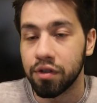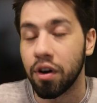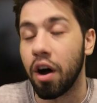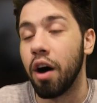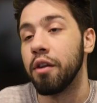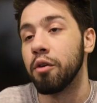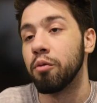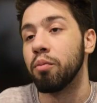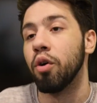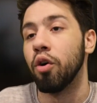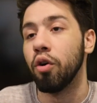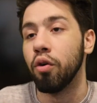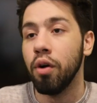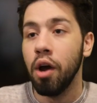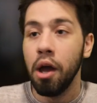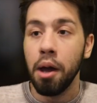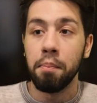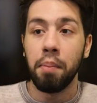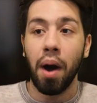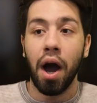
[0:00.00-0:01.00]
on the row
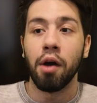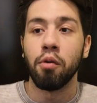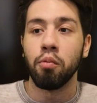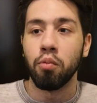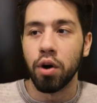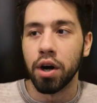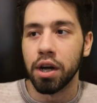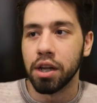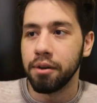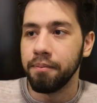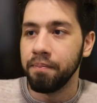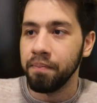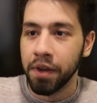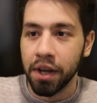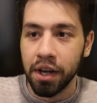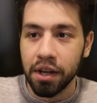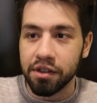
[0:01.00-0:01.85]
by 1.